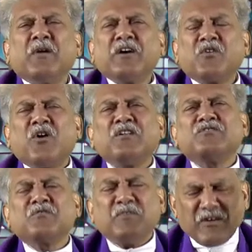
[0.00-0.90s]
are called
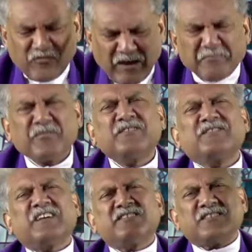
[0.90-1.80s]
to be
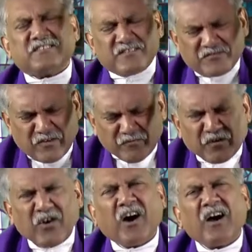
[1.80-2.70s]
representatives of
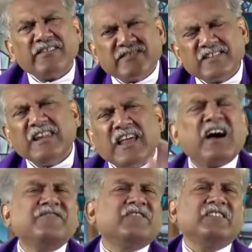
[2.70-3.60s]
God's
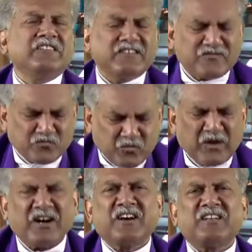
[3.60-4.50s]
love in this
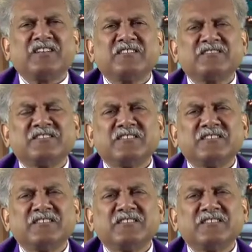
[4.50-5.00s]
world